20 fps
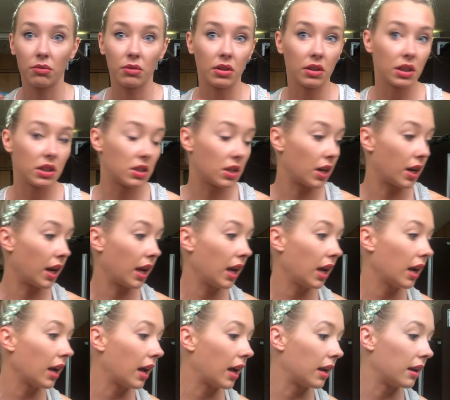really
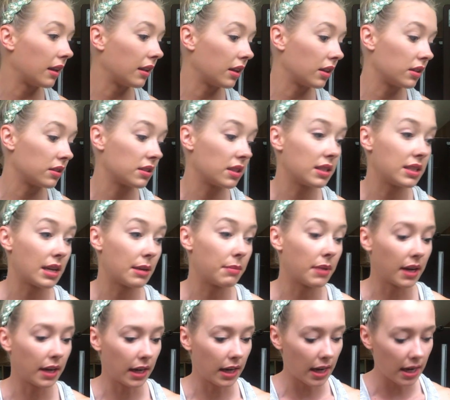dirty and there's a dead
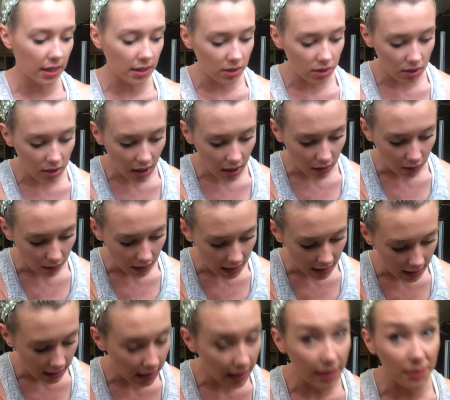bug in it. So
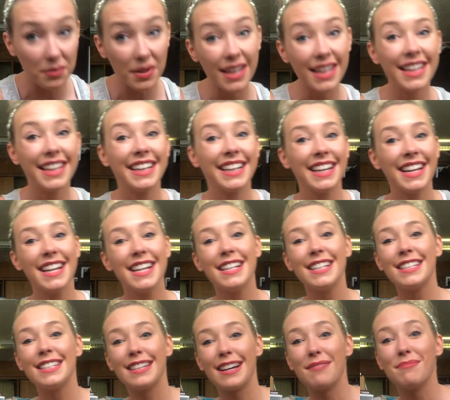I am
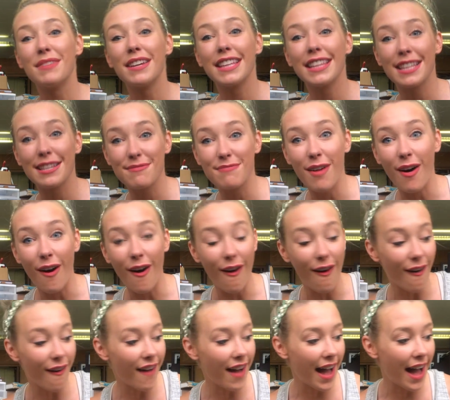dumping them
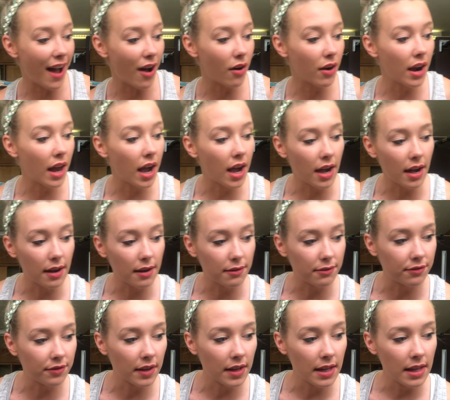all out
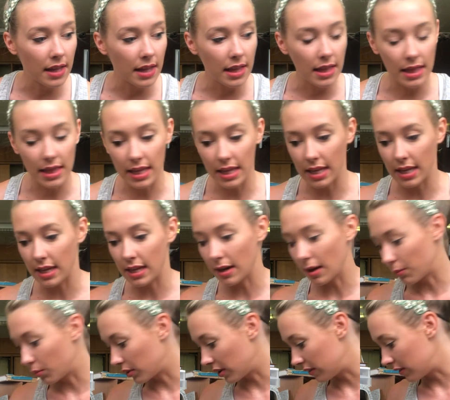of the
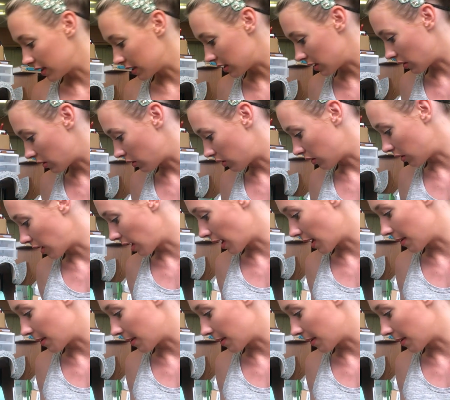previous little